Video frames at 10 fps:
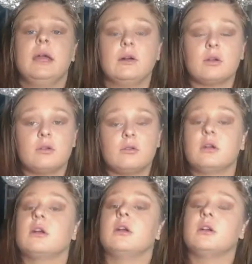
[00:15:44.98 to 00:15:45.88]
outer
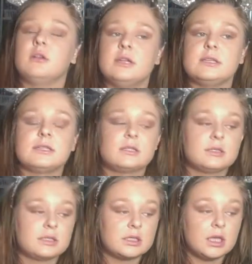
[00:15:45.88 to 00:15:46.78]
corner
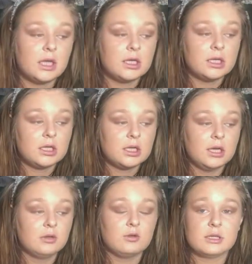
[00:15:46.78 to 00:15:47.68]
crease
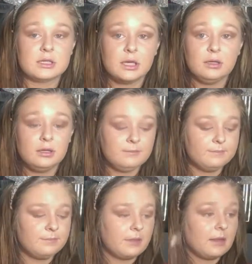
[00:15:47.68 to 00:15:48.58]
and crease color
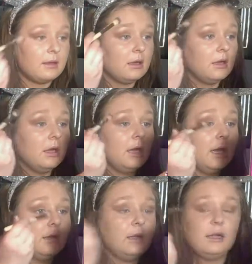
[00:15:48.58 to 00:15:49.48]

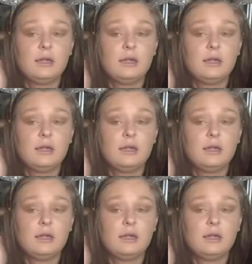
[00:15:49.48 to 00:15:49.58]
and like